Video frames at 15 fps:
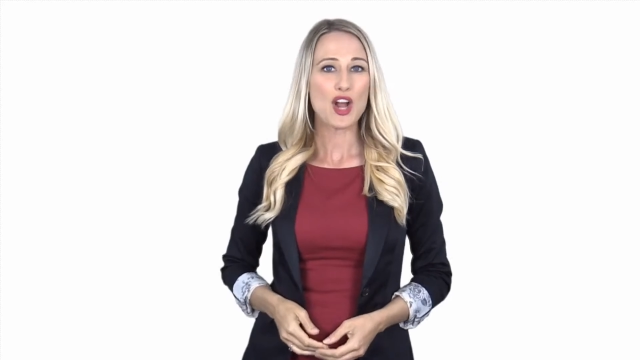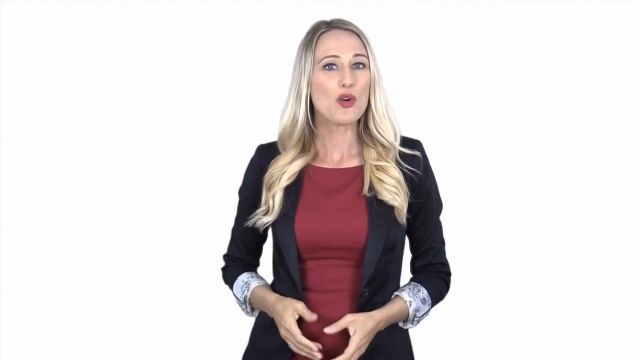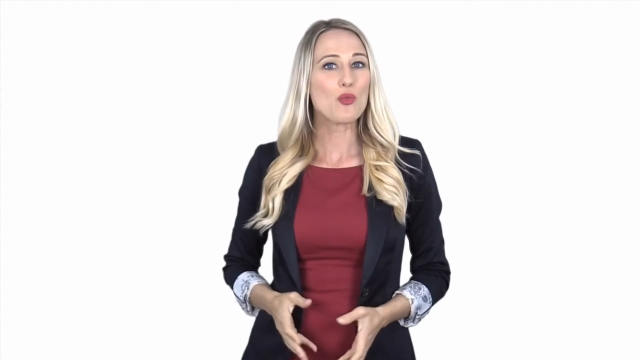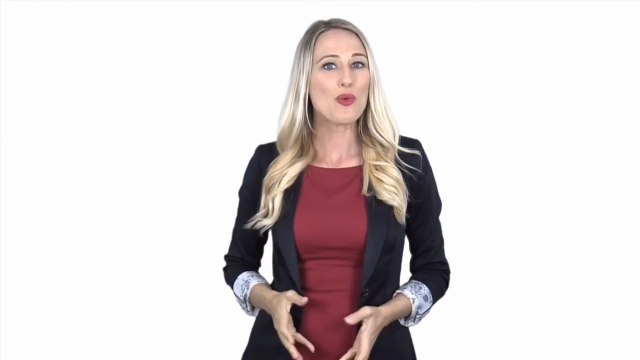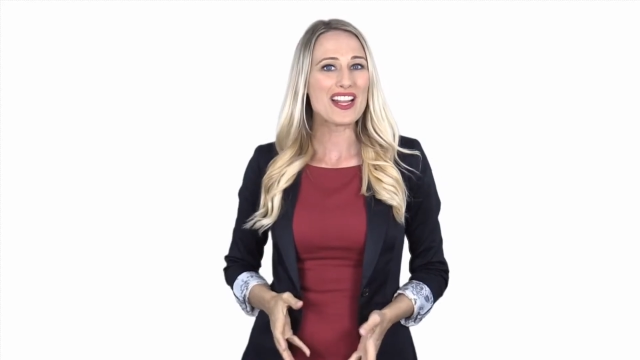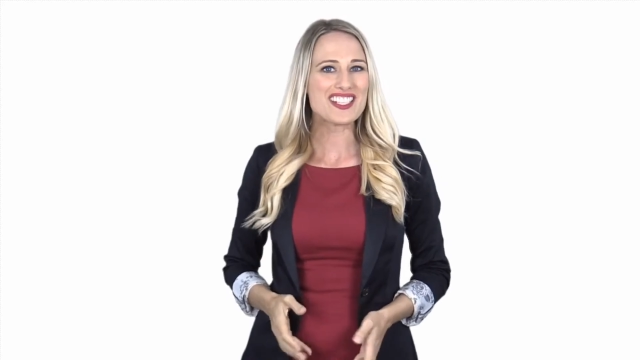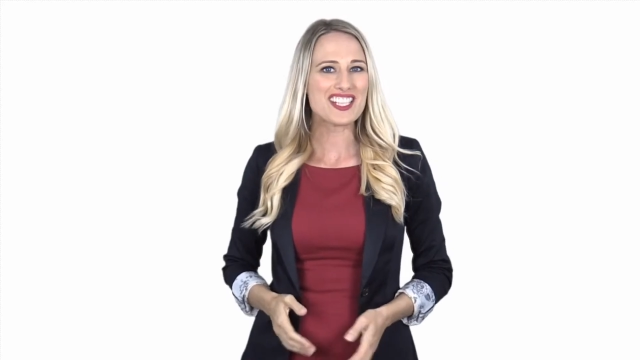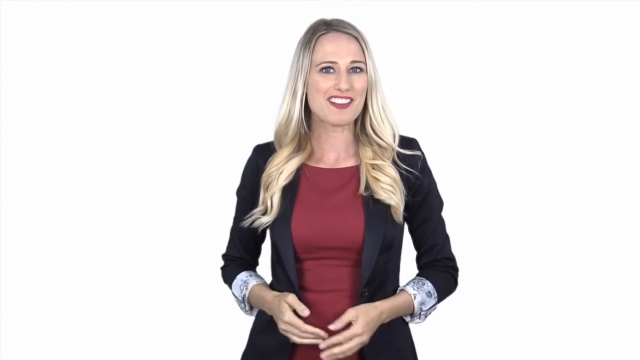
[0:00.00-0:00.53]

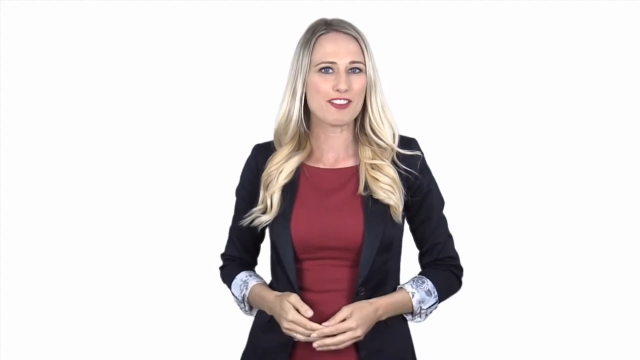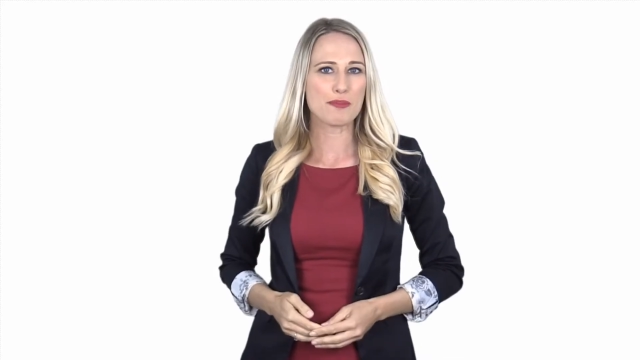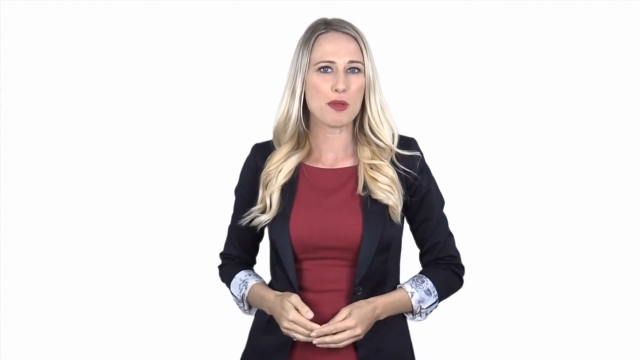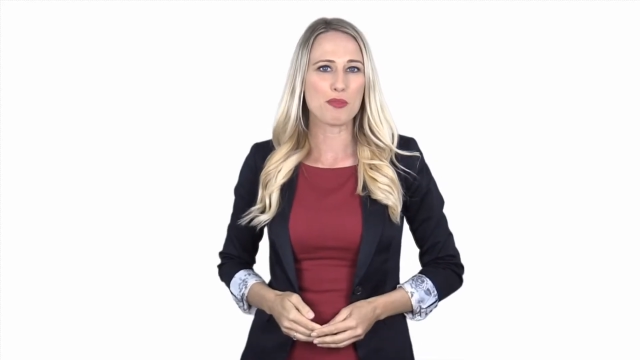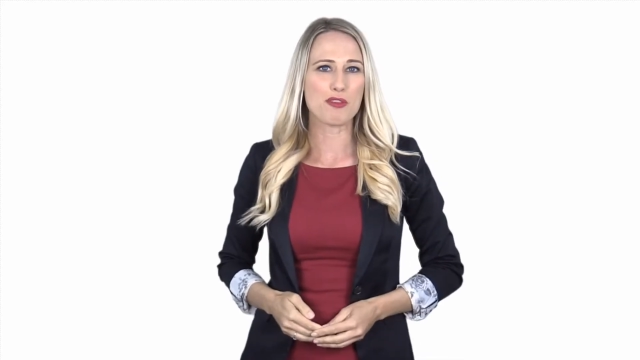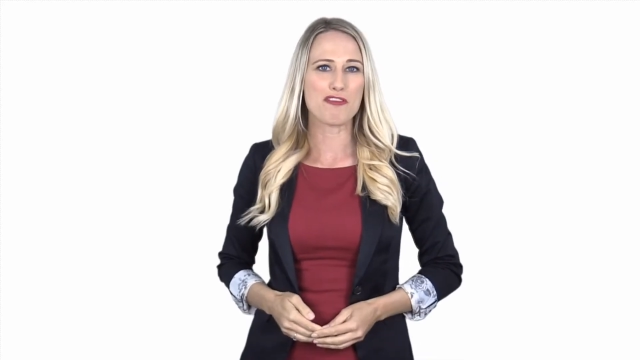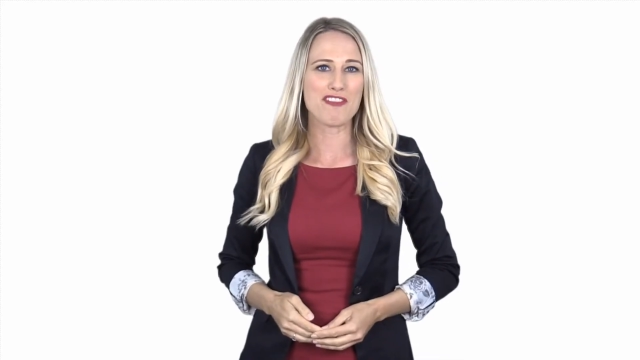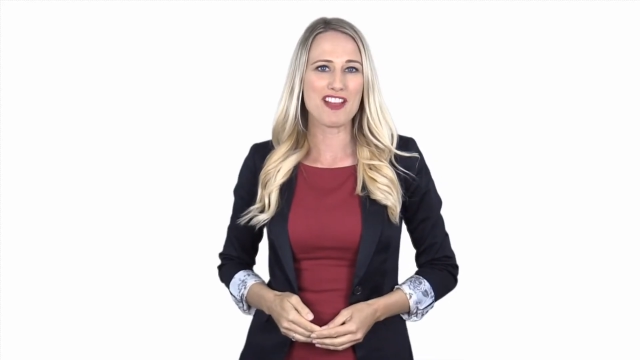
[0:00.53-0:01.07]
renting from a
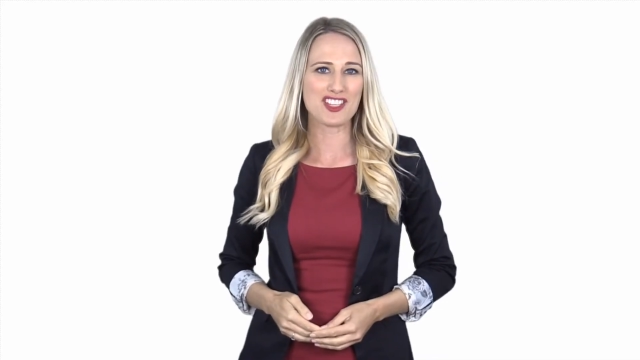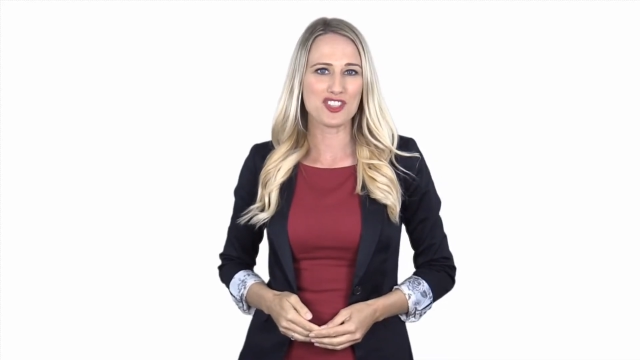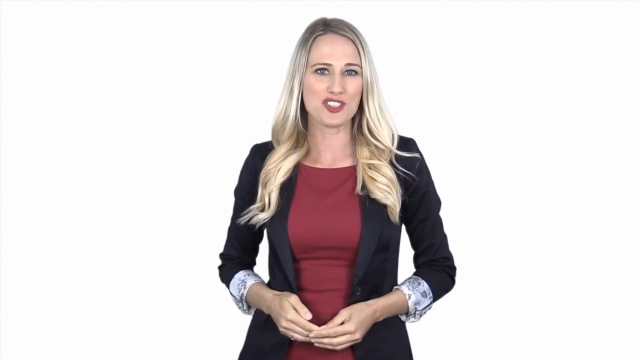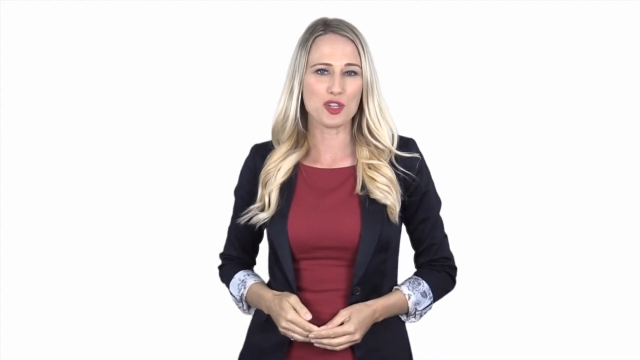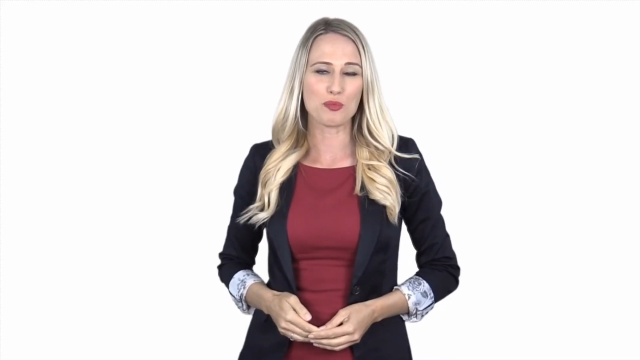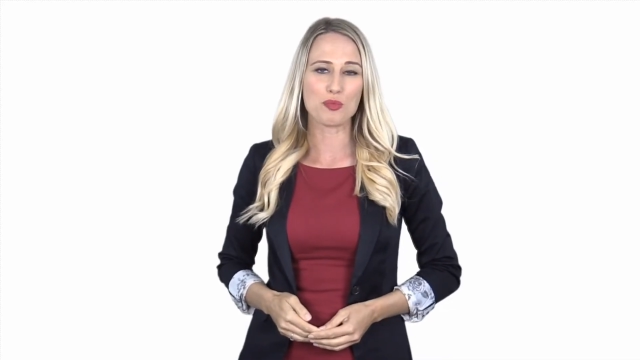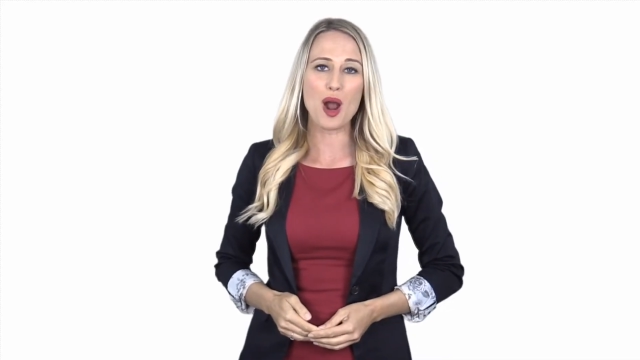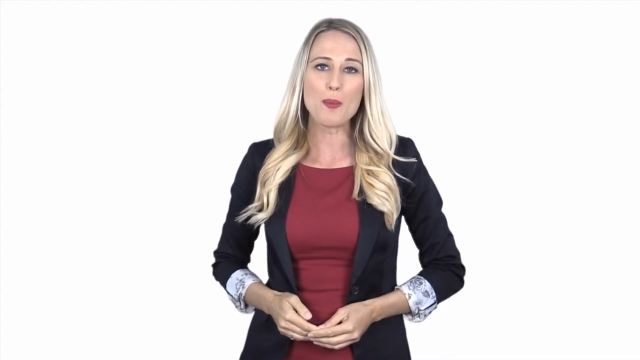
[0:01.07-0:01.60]

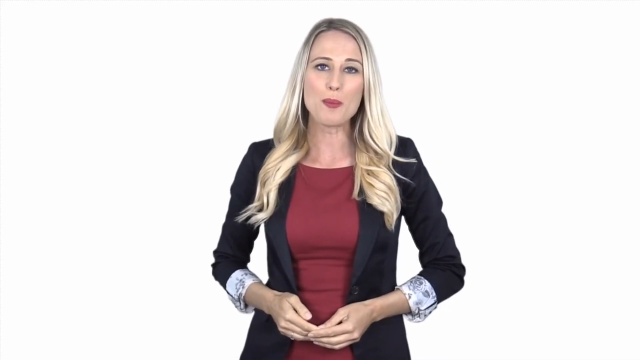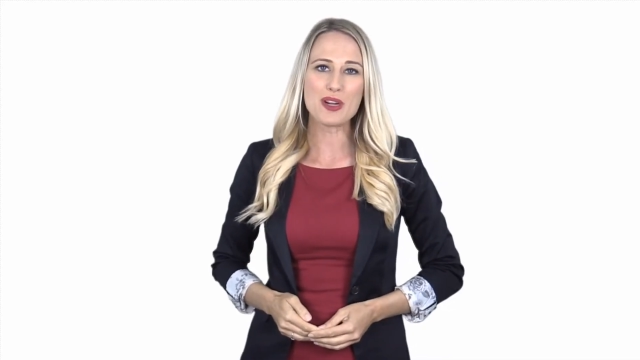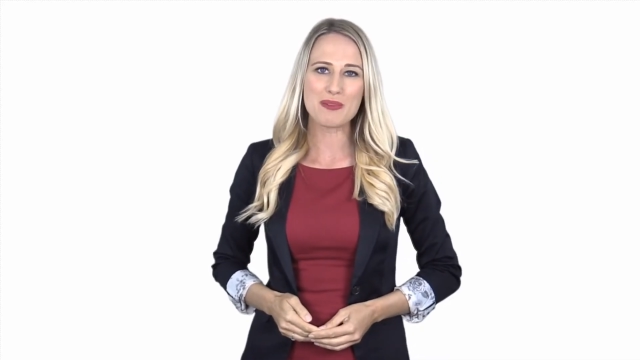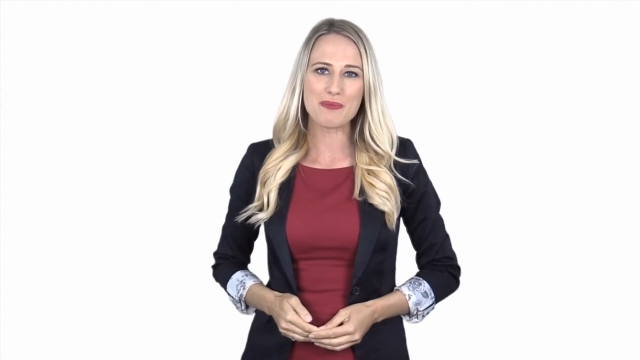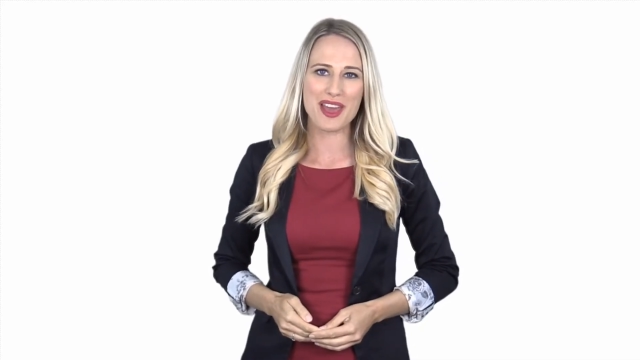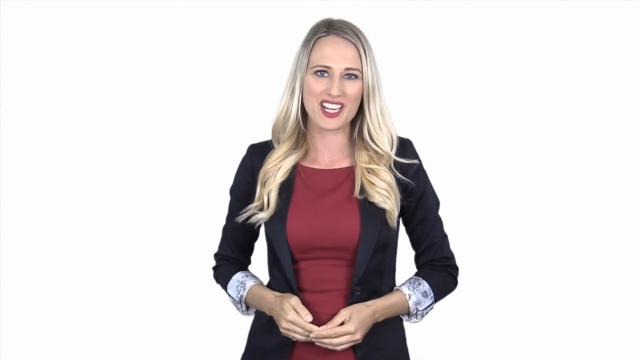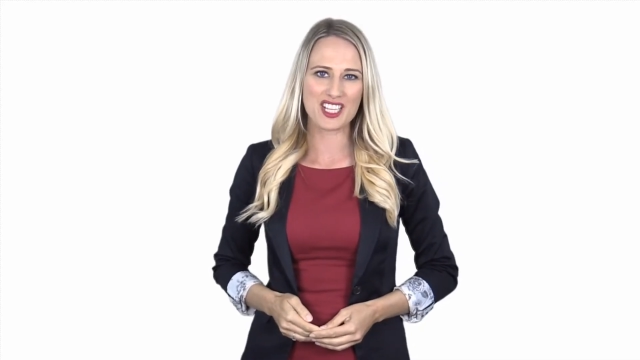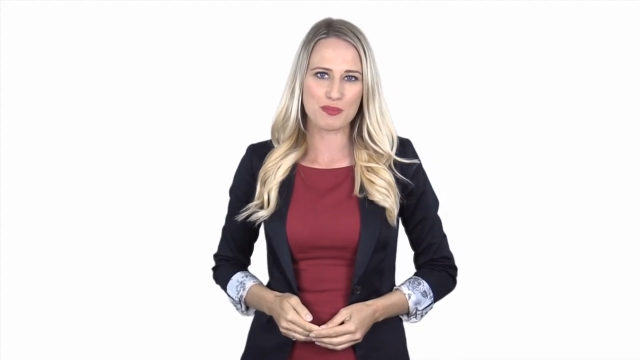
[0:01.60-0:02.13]
professional property
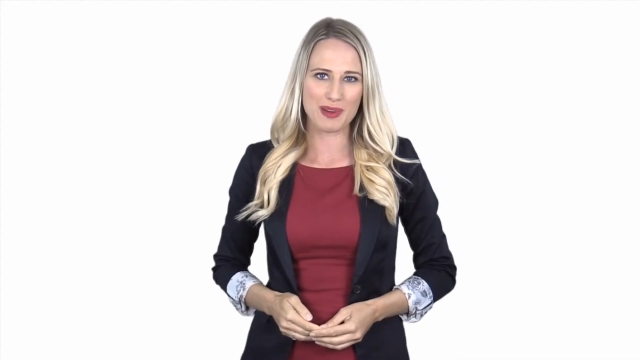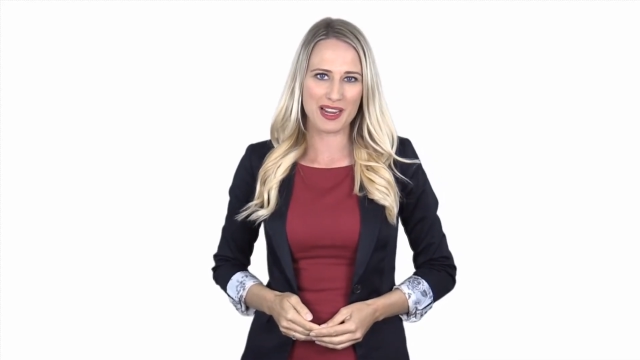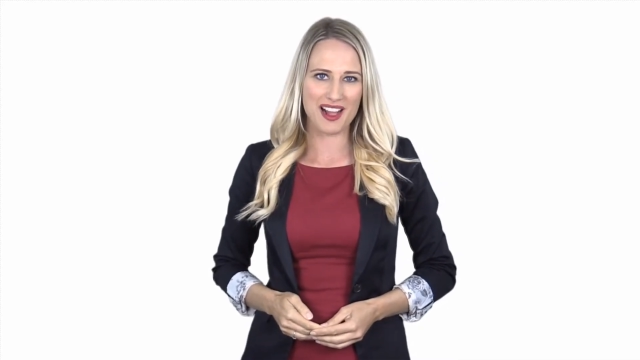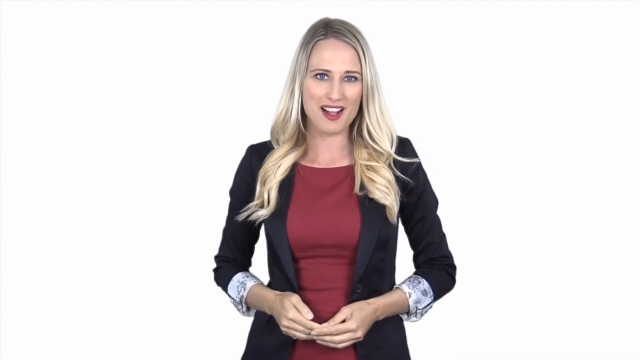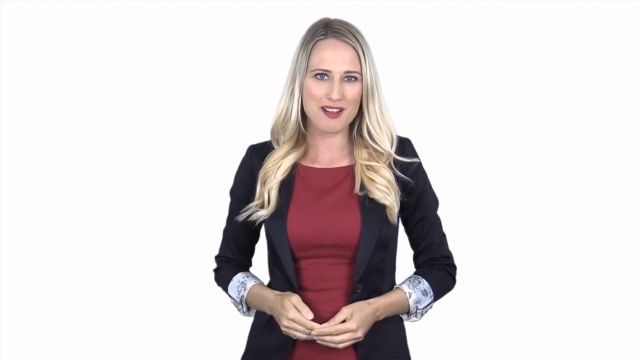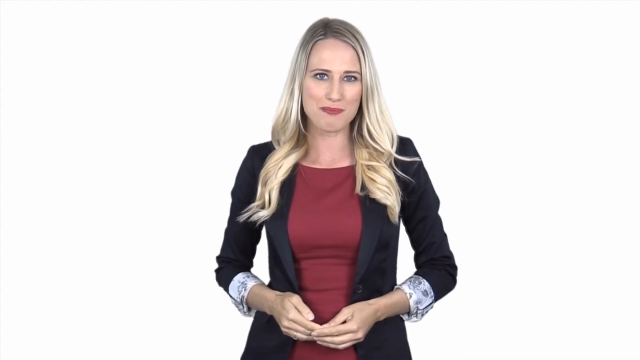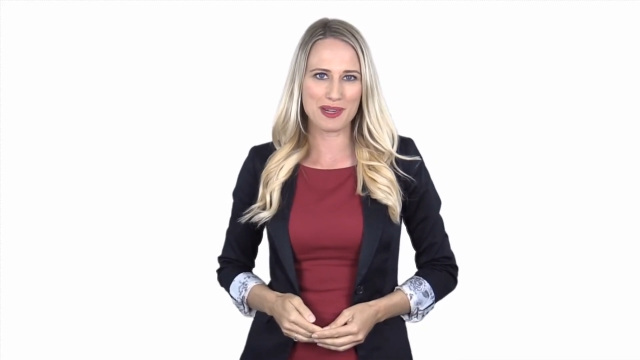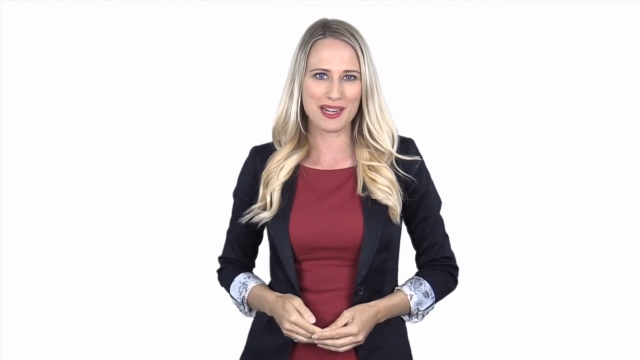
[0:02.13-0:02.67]
management
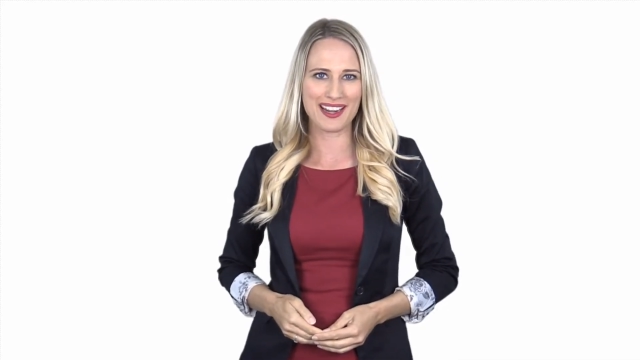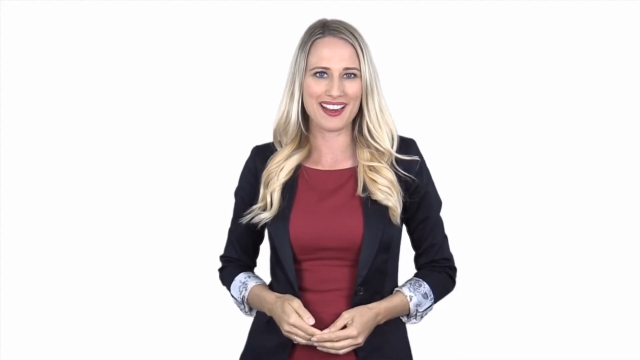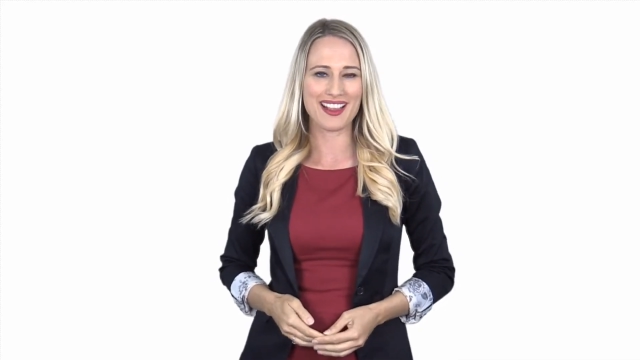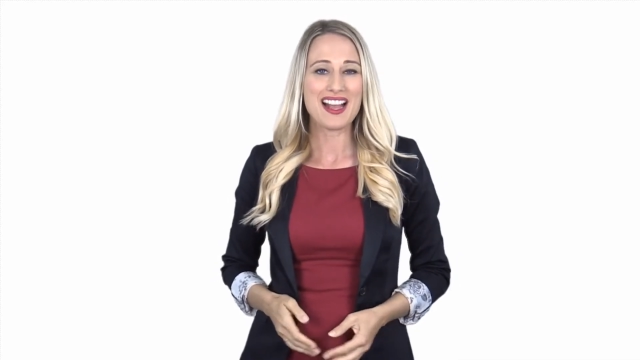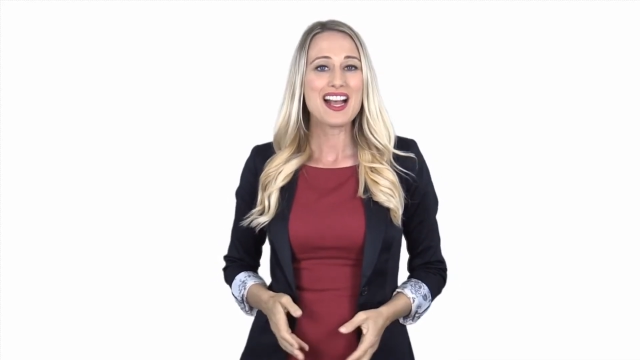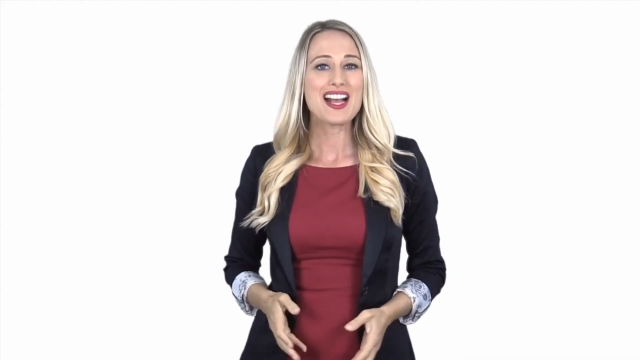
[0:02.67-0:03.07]
company